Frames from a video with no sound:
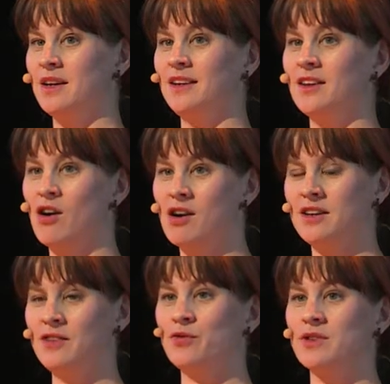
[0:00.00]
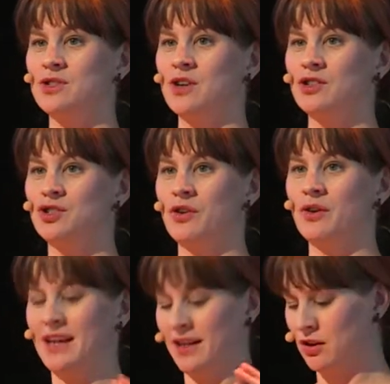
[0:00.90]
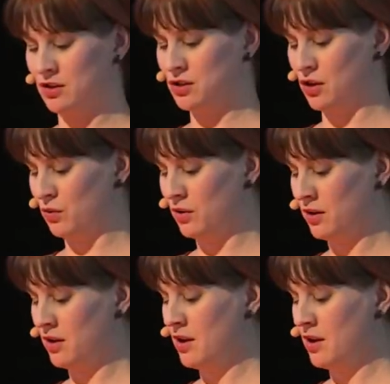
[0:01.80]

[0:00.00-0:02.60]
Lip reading: in the art infrastructure in Oslo,